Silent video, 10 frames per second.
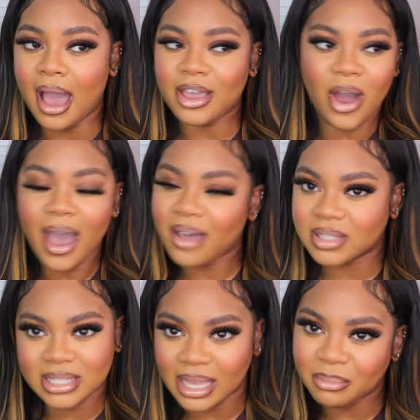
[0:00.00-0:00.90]
Y'all
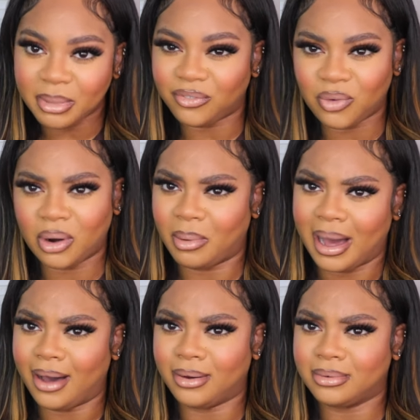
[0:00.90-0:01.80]
haven't seen me for a
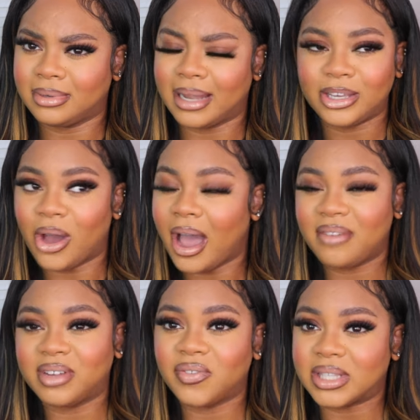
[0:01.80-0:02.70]
while. Like, y'all
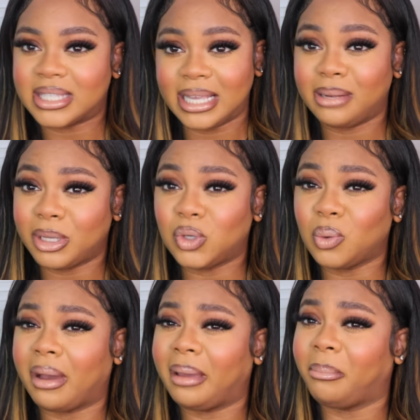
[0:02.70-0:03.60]
haven't even seen me do
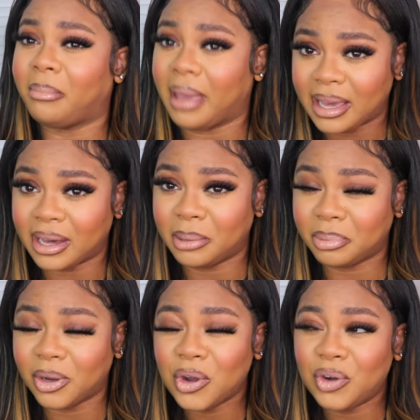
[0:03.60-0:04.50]
my makeup
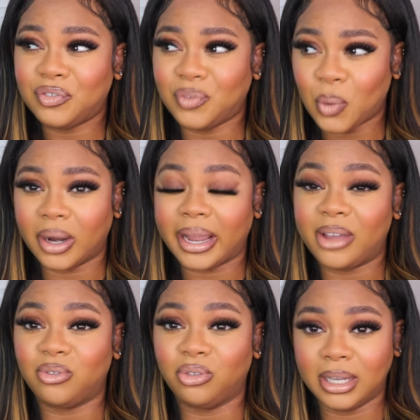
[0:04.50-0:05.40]
for
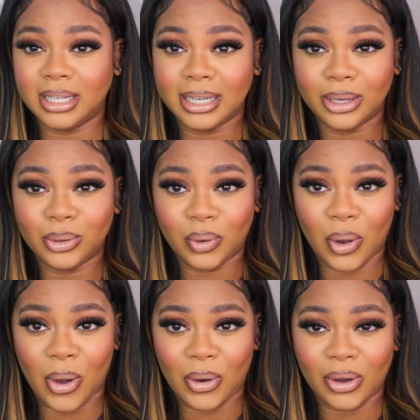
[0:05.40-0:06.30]
a really
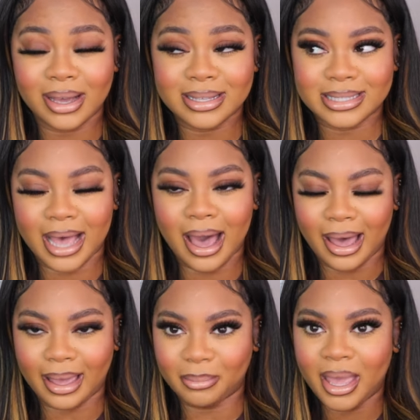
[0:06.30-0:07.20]
long
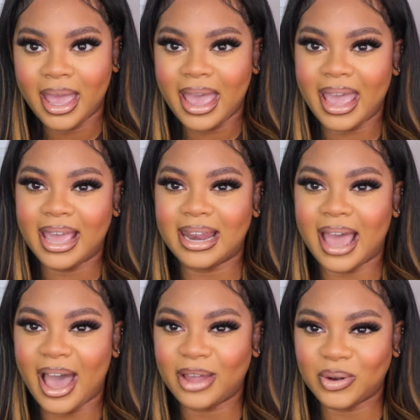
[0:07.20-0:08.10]
time, and
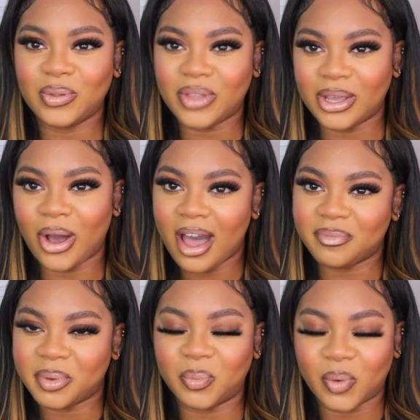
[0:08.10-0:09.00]
I know that y'all
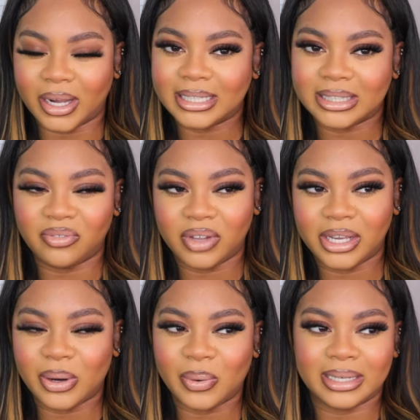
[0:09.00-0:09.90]
have been wanting the
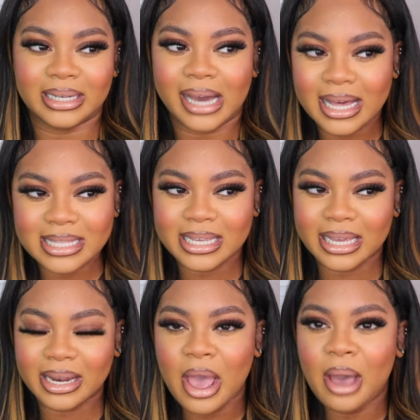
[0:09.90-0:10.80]
video and the
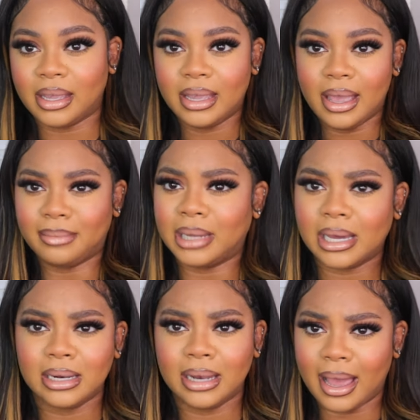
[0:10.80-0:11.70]
content. Yeah, I'm not
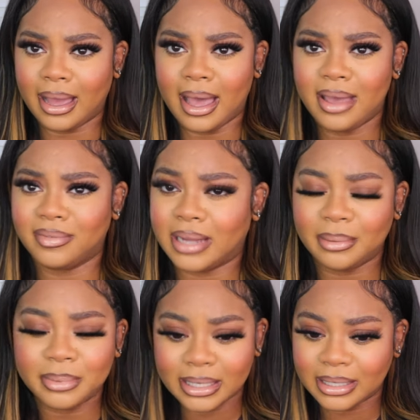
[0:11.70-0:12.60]
gonna lie, I have
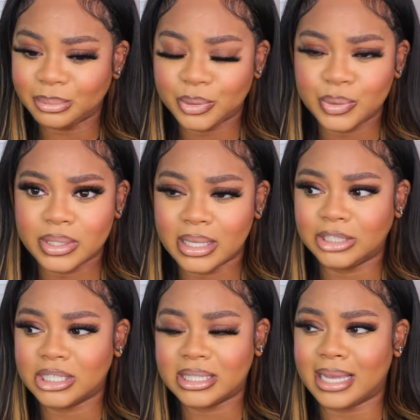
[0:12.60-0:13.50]
not been in the mood to
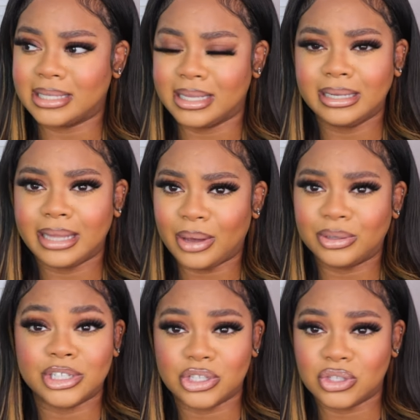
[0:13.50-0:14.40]
just like sit down
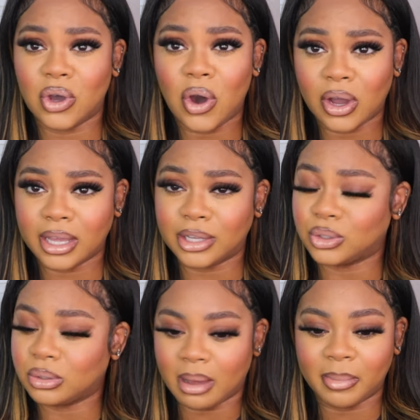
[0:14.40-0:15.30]
and just talk and
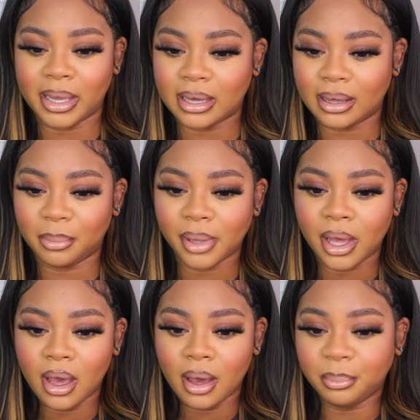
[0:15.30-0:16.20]
do my makeup,
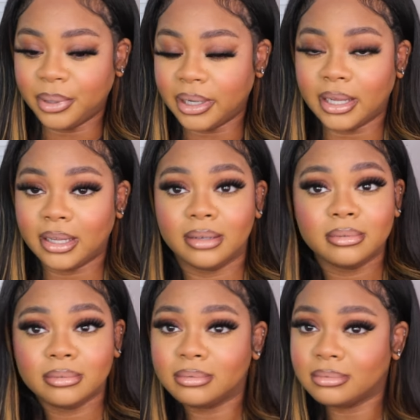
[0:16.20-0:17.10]
but
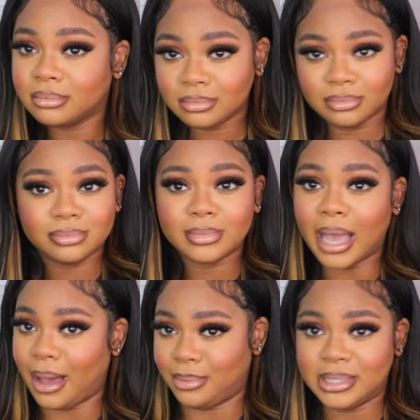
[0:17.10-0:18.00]

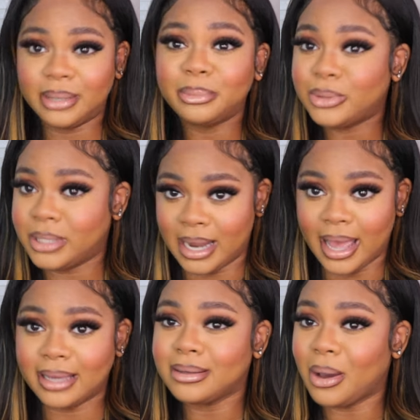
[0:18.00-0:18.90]
I was in a mood
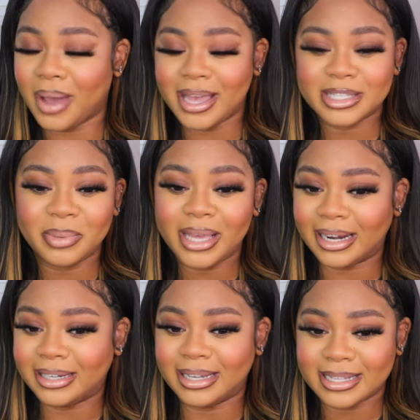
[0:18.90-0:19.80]
today. Okay, so we
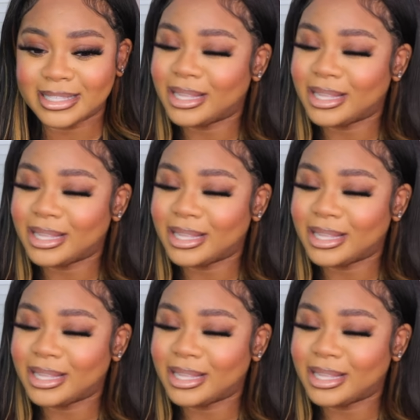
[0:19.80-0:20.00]
got it done.